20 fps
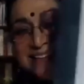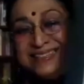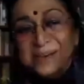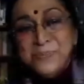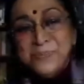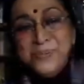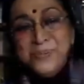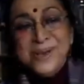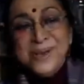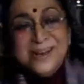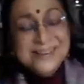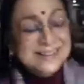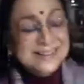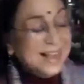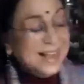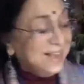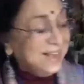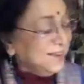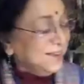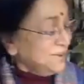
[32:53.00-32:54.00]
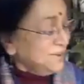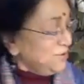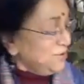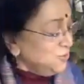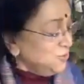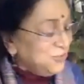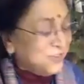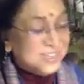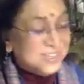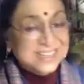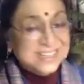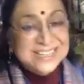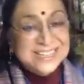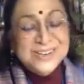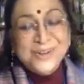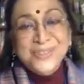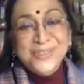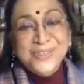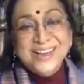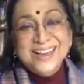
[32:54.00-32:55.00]
appears like a new city
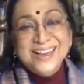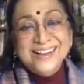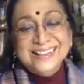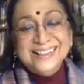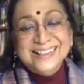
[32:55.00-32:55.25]
on the hill.